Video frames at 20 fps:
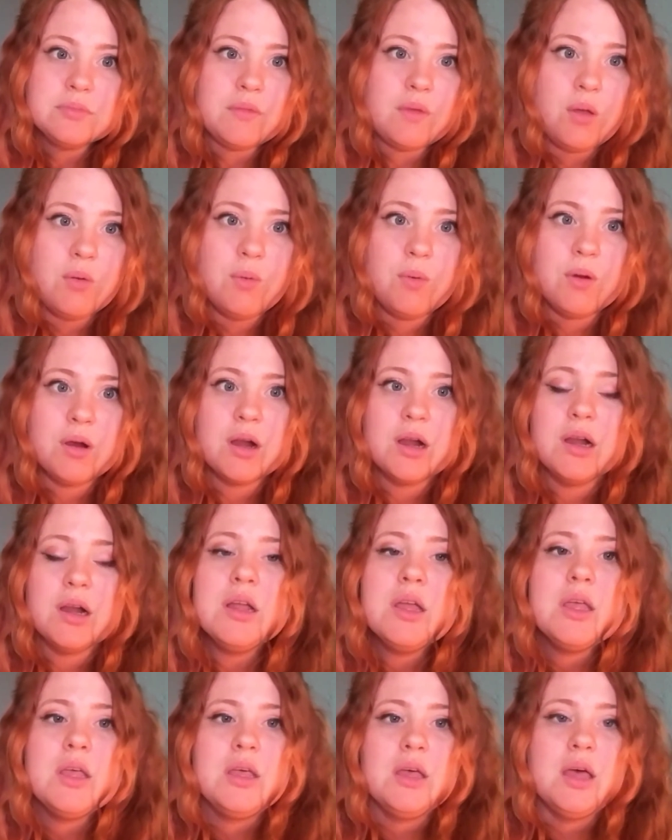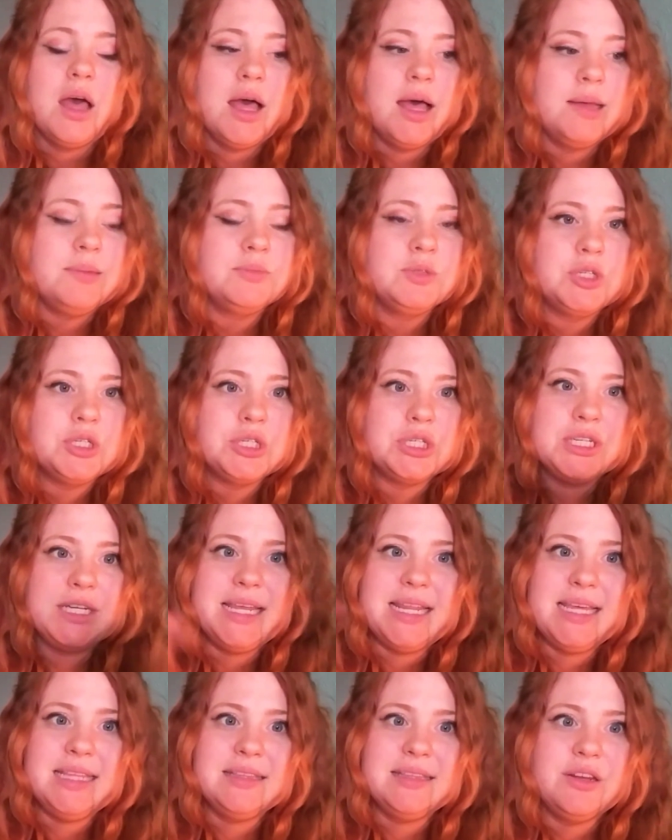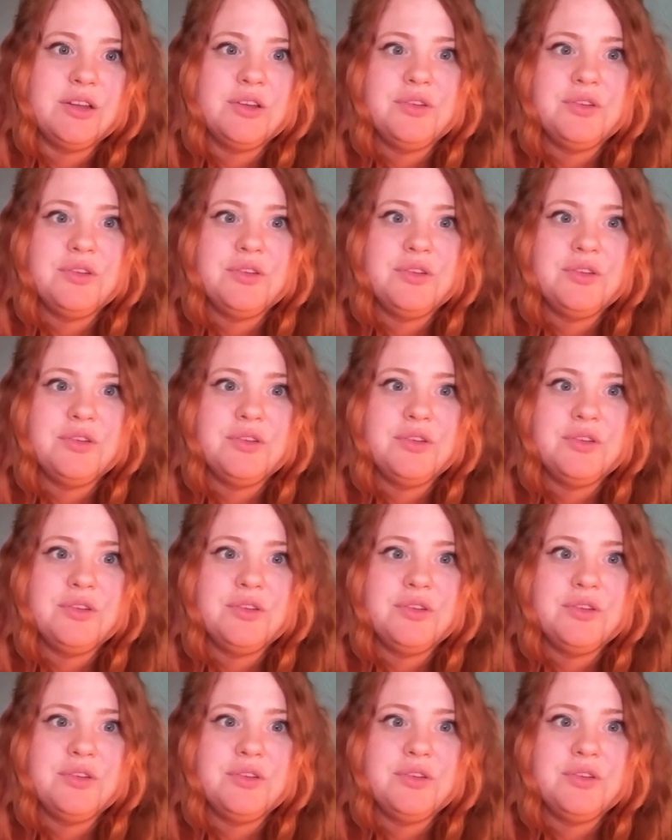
or creating little